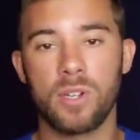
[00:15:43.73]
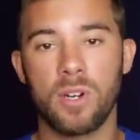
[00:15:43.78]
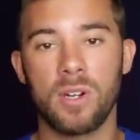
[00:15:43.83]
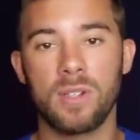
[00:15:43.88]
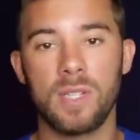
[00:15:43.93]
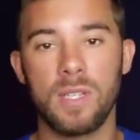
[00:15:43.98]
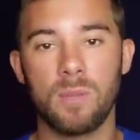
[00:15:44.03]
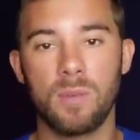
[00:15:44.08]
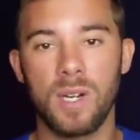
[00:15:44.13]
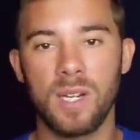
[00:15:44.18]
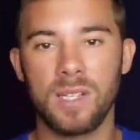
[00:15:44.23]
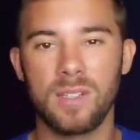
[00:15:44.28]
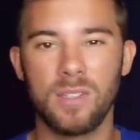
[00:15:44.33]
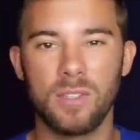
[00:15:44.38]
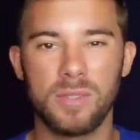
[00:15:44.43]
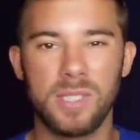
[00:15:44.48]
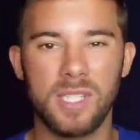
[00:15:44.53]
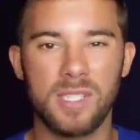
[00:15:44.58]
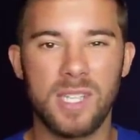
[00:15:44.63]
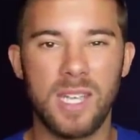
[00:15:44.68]
Currently running a
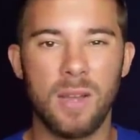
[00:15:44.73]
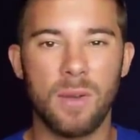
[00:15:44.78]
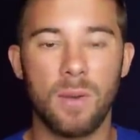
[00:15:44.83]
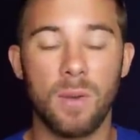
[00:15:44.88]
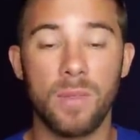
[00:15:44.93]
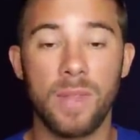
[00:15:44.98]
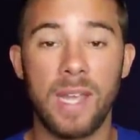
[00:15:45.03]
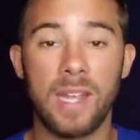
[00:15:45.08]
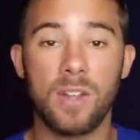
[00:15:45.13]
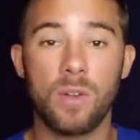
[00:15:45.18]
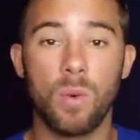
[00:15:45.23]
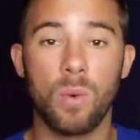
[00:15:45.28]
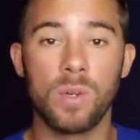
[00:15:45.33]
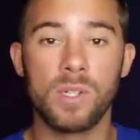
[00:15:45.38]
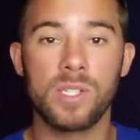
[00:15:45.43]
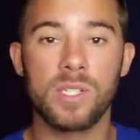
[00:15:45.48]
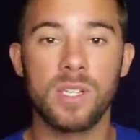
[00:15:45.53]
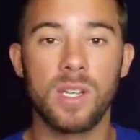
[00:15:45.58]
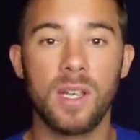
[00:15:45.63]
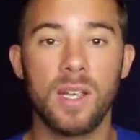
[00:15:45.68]
little discount on that
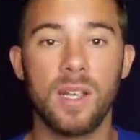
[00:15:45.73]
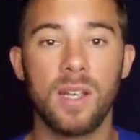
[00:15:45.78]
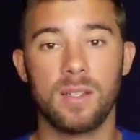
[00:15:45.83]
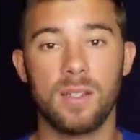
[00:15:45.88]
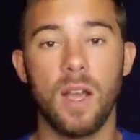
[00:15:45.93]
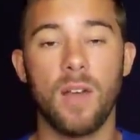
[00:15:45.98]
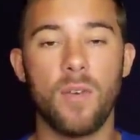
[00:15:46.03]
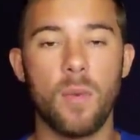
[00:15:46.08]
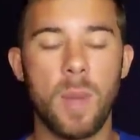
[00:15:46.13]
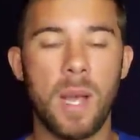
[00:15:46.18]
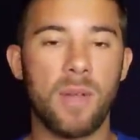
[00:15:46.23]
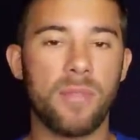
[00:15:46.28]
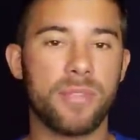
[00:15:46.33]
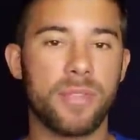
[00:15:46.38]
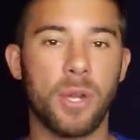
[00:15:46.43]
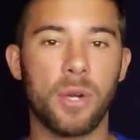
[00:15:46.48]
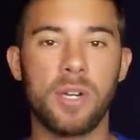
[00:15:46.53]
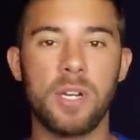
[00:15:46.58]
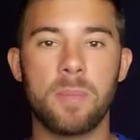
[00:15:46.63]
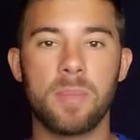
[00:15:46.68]
course of
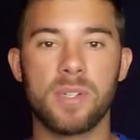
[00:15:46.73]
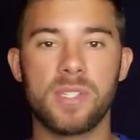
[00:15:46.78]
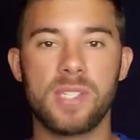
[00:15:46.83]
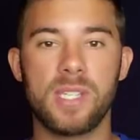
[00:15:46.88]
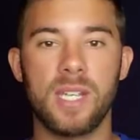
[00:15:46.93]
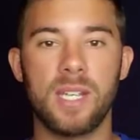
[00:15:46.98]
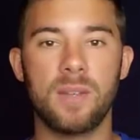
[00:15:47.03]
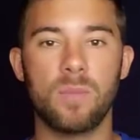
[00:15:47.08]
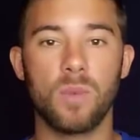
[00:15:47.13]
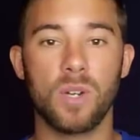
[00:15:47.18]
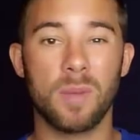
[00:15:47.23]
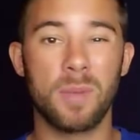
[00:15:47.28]
about 30%.